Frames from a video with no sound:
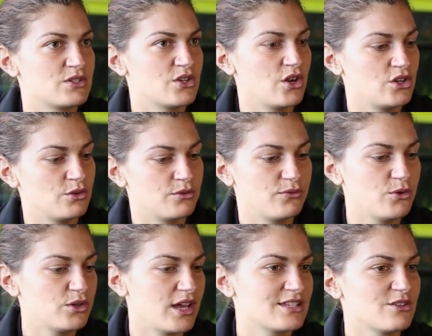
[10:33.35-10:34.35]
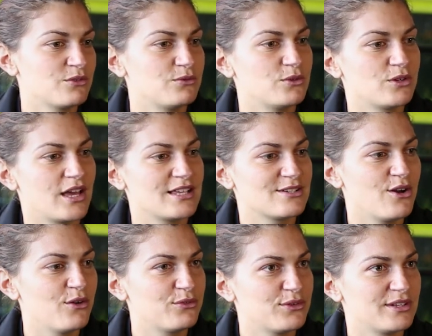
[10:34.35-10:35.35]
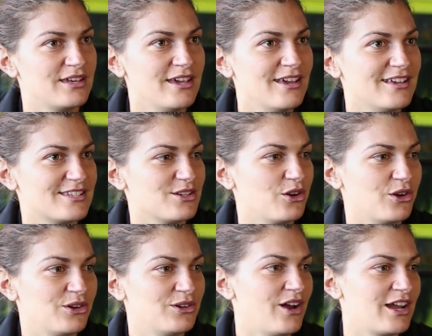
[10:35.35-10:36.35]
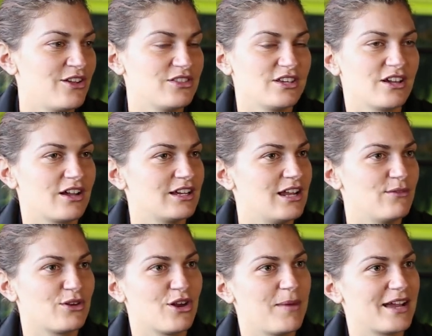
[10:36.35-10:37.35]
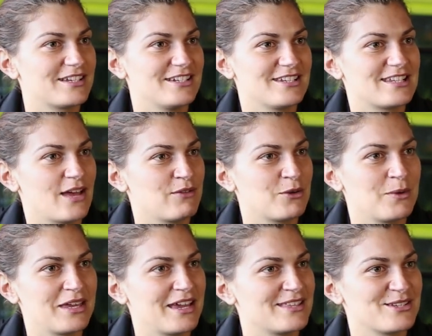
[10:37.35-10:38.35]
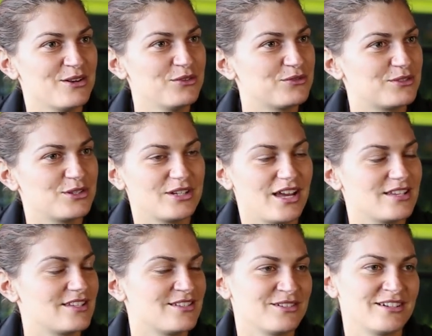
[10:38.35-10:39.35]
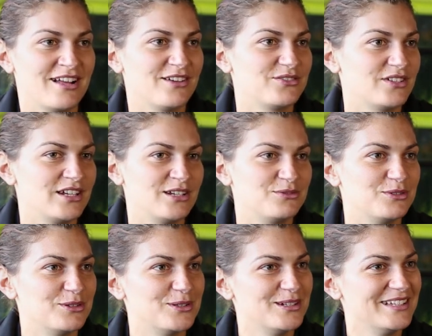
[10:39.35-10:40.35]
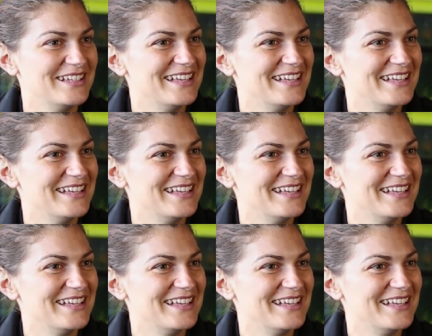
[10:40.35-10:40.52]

So you're 4 days on, 4 days off, and so I don't think I could ever go back to just having weekends off. 2 days is not enough, I need 4.